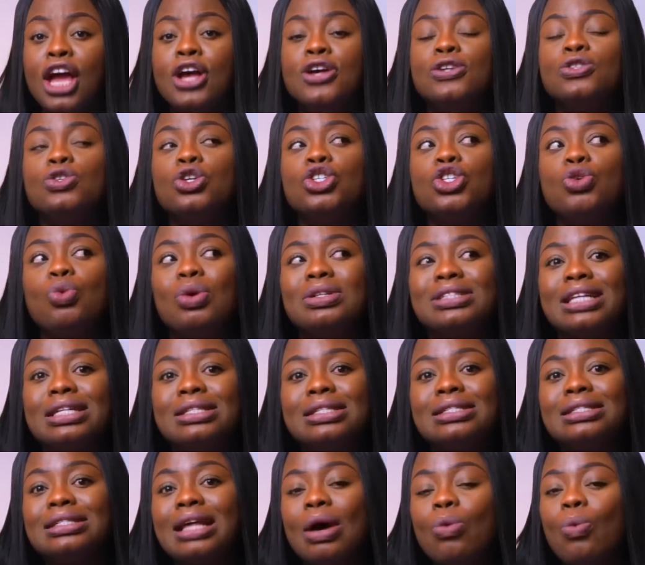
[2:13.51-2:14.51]
So she wanted
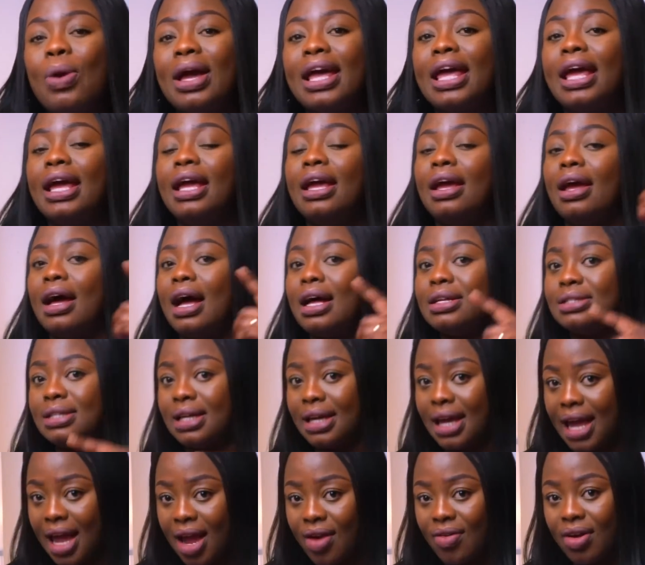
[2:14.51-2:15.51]
to start working as a
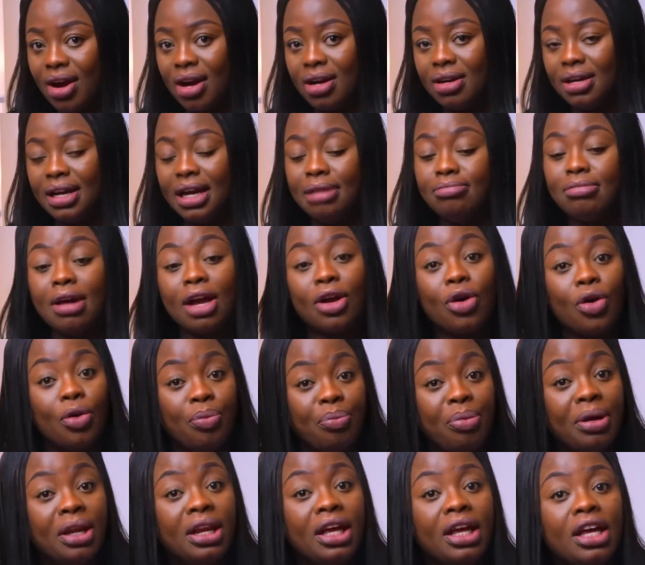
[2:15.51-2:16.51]
carer in my
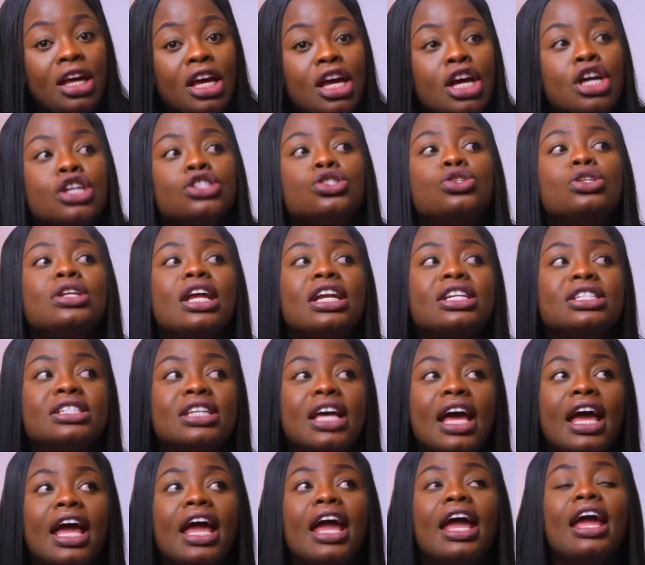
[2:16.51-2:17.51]
company so that
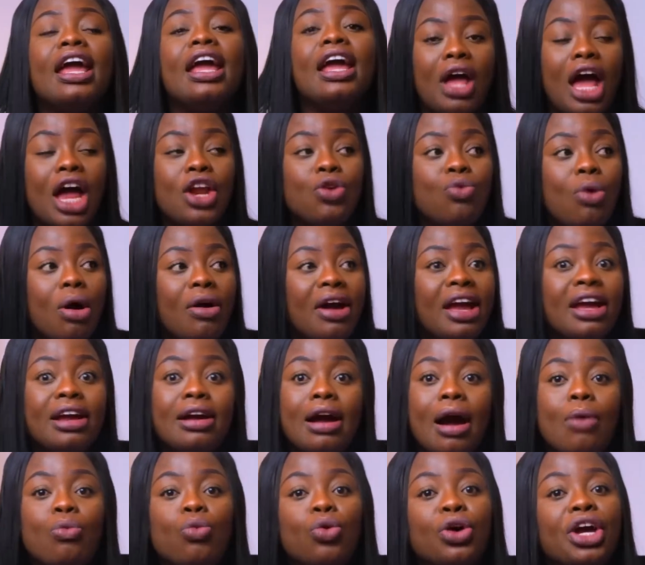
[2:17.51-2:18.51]
her annual
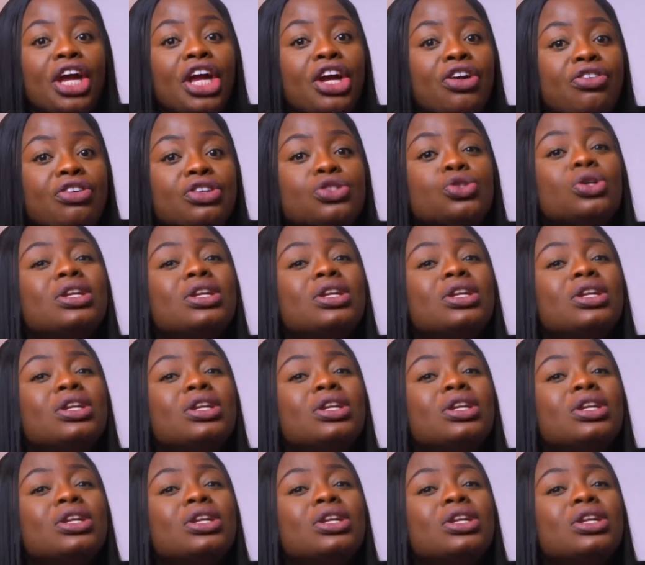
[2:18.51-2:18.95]
income will increase,